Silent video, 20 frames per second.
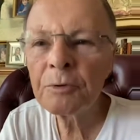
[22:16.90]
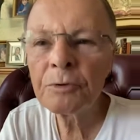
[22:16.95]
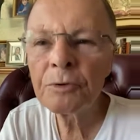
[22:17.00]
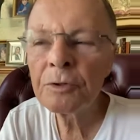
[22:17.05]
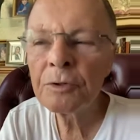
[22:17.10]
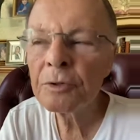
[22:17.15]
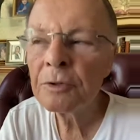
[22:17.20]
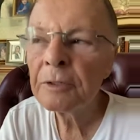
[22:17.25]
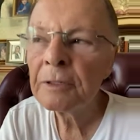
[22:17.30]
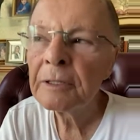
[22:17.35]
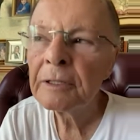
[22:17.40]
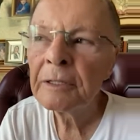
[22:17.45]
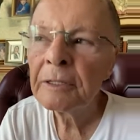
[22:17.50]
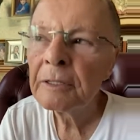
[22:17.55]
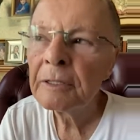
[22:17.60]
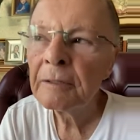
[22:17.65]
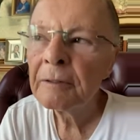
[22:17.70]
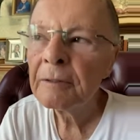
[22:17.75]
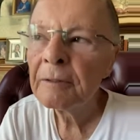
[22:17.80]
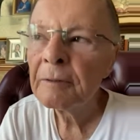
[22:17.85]
They are
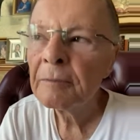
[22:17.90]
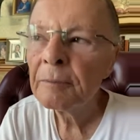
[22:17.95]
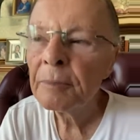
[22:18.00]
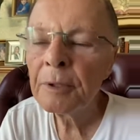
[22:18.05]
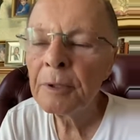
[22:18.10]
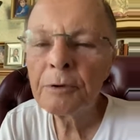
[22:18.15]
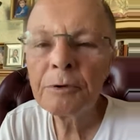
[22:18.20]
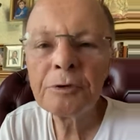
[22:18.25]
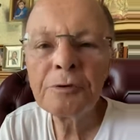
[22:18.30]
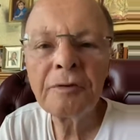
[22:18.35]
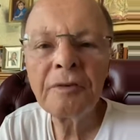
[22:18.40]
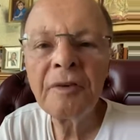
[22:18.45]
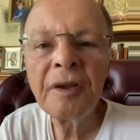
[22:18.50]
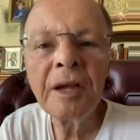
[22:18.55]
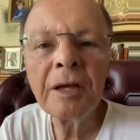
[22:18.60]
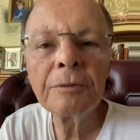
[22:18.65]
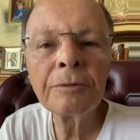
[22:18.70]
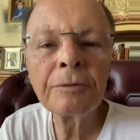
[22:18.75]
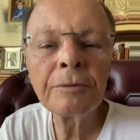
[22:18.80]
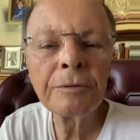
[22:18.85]
driven and
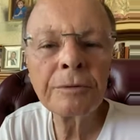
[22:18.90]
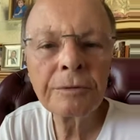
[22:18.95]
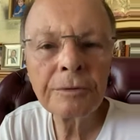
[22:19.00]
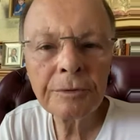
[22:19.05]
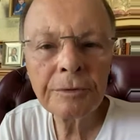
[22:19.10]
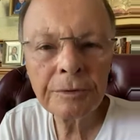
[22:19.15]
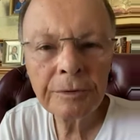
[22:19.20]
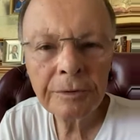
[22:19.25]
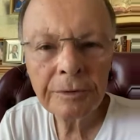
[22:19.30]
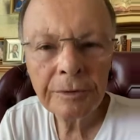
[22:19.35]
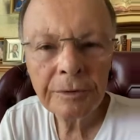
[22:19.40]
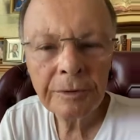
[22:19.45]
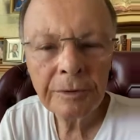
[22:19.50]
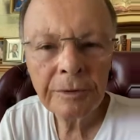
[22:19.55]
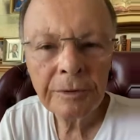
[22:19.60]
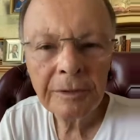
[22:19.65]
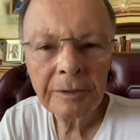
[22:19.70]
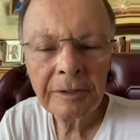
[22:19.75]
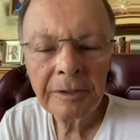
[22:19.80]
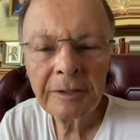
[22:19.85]

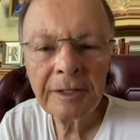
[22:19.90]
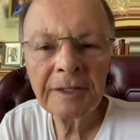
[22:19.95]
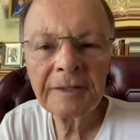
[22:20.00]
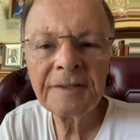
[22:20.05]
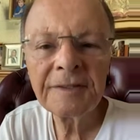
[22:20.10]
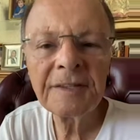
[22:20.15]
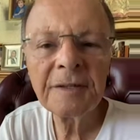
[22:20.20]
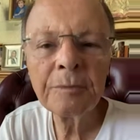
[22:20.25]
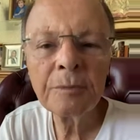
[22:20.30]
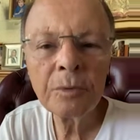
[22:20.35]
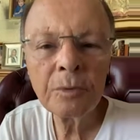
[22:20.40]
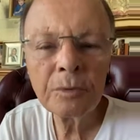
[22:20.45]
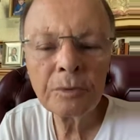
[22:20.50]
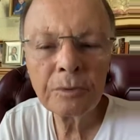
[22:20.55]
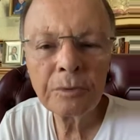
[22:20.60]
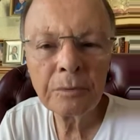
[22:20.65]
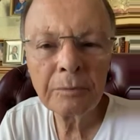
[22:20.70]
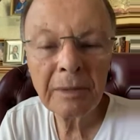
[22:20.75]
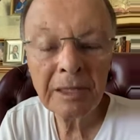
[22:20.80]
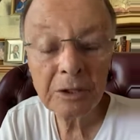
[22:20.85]
taken by the
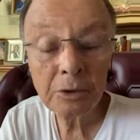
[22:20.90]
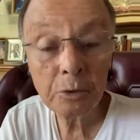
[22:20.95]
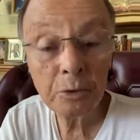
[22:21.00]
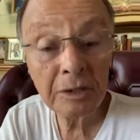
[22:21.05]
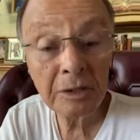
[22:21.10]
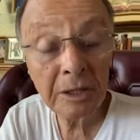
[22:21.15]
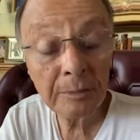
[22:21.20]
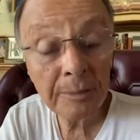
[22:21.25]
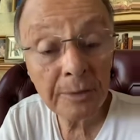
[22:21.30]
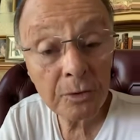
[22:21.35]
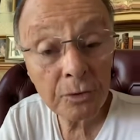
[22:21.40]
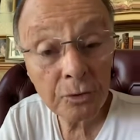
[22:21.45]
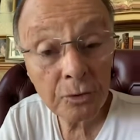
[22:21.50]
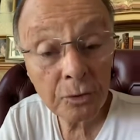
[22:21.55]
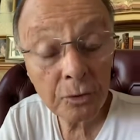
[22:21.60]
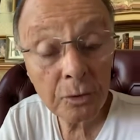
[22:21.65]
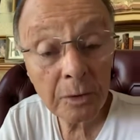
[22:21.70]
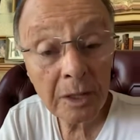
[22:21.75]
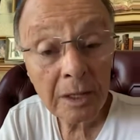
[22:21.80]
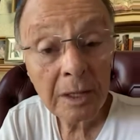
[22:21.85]
winds of this
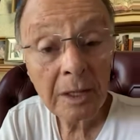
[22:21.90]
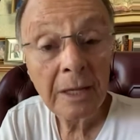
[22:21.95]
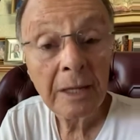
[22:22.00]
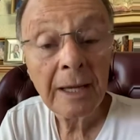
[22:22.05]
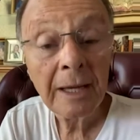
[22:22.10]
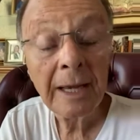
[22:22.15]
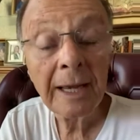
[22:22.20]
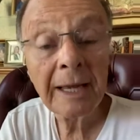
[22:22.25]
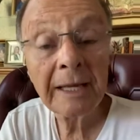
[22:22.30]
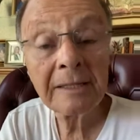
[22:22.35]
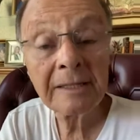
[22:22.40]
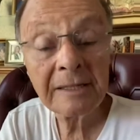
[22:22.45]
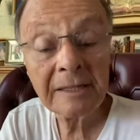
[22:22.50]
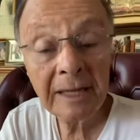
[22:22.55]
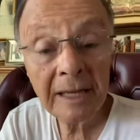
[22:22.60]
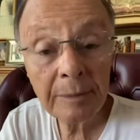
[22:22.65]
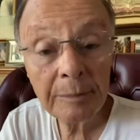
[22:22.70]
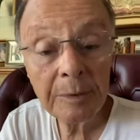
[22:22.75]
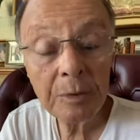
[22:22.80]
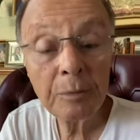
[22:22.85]
world.
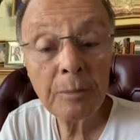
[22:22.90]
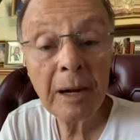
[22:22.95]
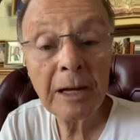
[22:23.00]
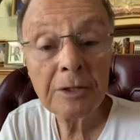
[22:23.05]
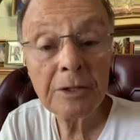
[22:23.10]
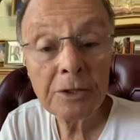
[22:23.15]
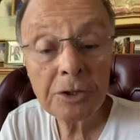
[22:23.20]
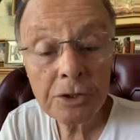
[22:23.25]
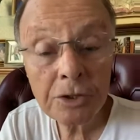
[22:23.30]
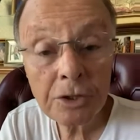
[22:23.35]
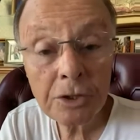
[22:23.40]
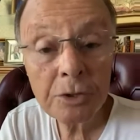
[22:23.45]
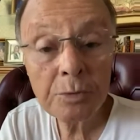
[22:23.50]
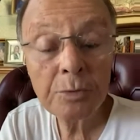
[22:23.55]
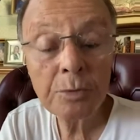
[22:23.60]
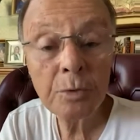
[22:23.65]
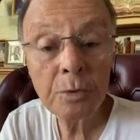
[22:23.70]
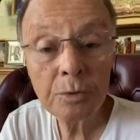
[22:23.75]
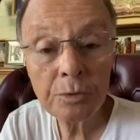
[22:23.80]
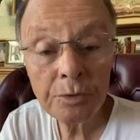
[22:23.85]
But when a
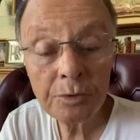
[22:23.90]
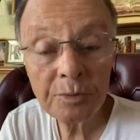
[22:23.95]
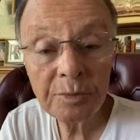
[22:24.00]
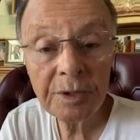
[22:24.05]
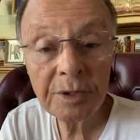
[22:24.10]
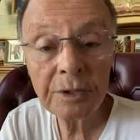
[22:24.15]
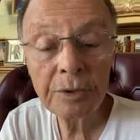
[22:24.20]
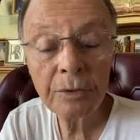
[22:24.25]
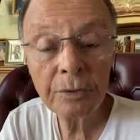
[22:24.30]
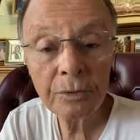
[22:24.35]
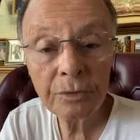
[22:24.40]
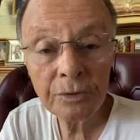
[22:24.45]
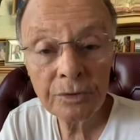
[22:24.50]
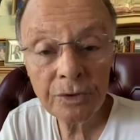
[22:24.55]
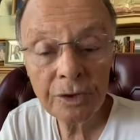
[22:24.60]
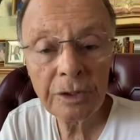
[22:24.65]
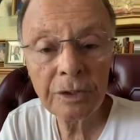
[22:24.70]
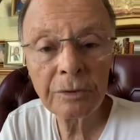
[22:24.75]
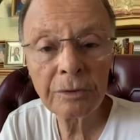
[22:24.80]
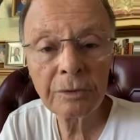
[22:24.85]
person receives the
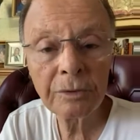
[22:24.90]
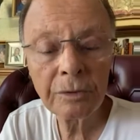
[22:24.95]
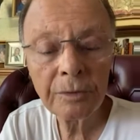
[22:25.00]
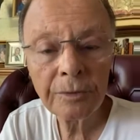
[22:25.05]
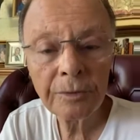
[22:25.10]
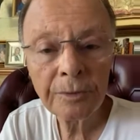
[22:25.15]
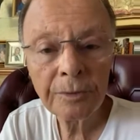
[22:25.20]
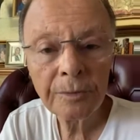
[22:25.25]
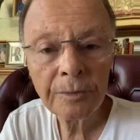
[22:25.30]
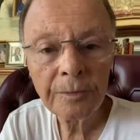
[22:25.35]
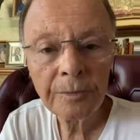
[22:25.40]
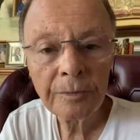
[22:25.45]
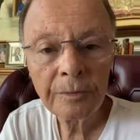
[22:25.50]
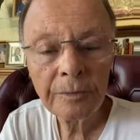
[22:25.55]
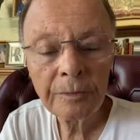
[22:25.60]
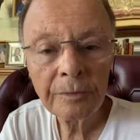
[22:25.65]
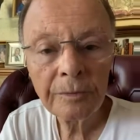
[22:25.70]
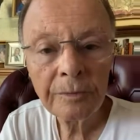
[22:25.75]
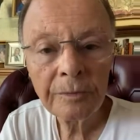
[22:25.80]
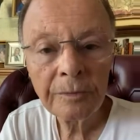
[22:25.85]
baptism of the Holy
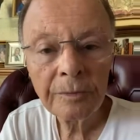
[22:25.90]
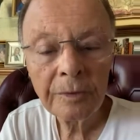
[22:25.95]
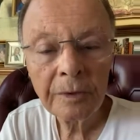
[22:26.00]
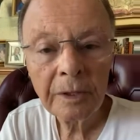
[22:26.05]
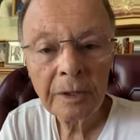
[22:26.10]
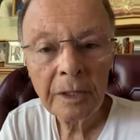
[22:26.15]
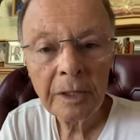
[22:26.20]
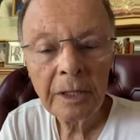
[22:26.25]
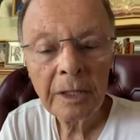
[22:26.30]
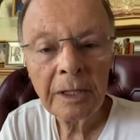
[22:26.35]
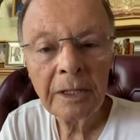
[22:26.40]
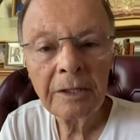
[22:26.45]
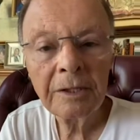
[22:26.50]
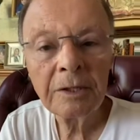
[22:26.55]
Spirit,